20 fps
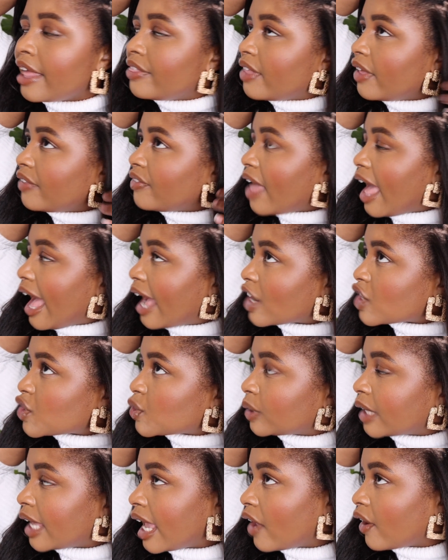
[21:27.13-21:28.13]
than the
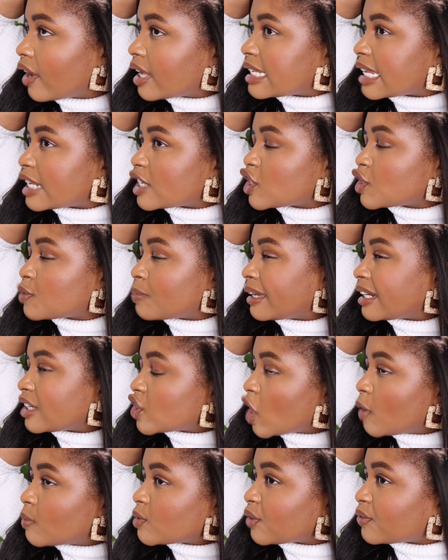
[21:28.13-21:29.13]
actual hair extensions. But in
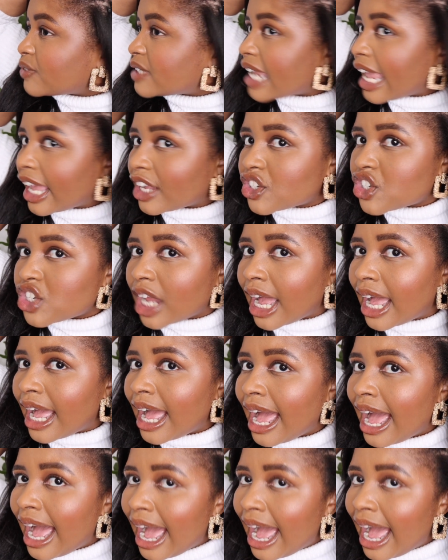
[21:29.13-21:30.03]
terms of texture,